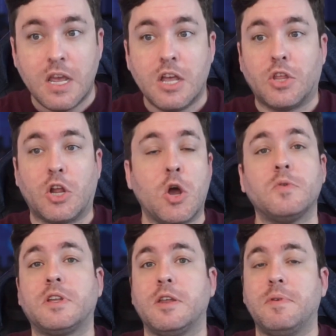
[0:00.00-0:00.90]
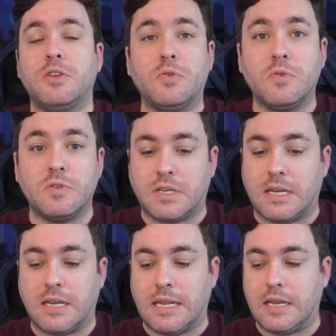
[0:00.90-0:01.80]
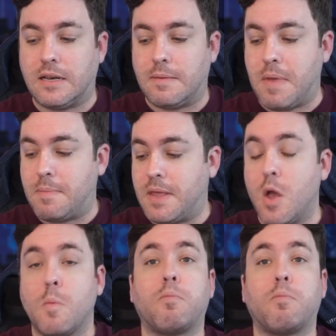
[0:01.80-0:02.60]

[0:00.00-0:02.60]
the code could be used in maybe